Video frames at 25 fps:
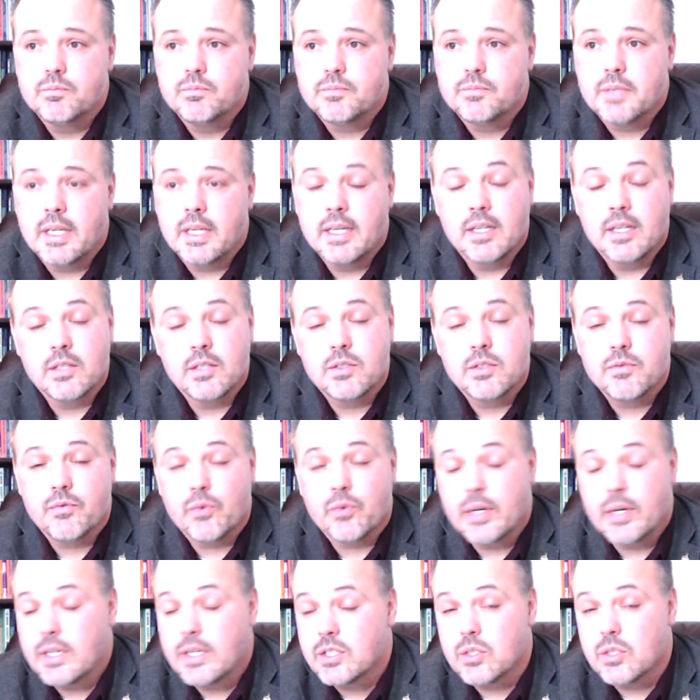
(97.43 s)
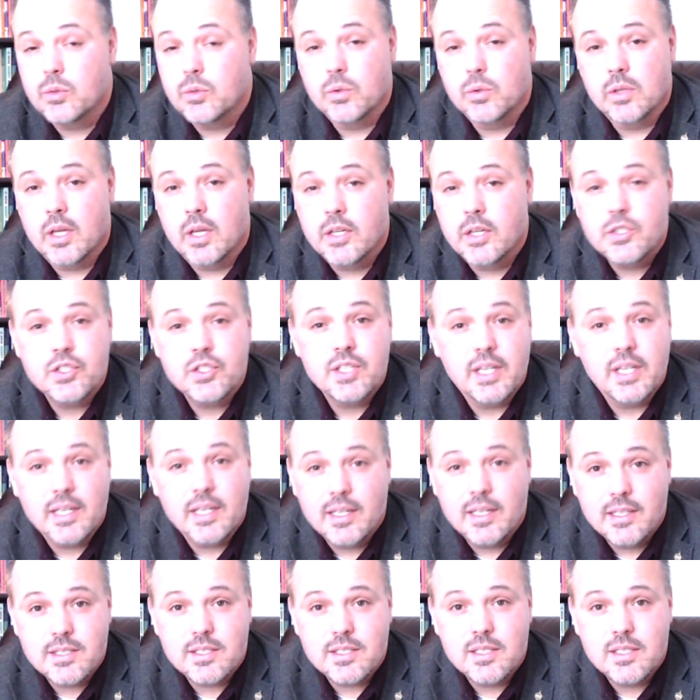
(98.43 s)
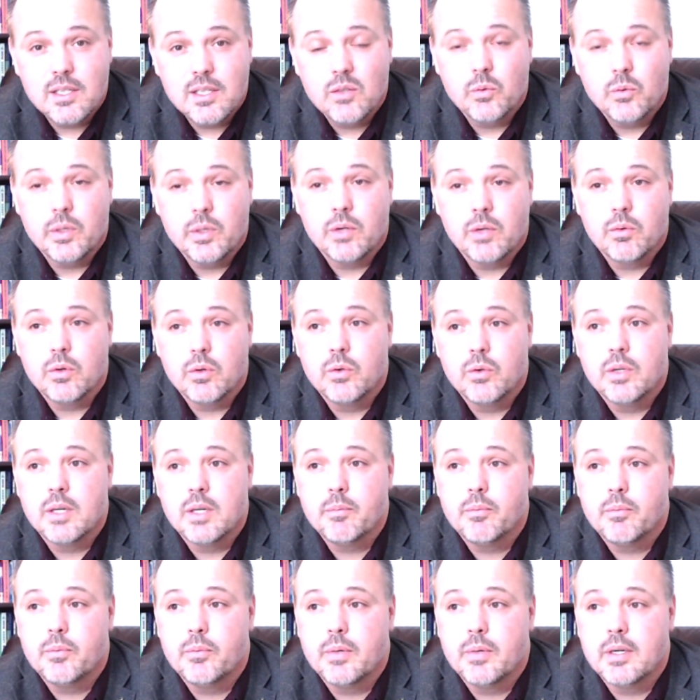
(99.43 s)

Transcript: getting free school lunch tickets. We grew up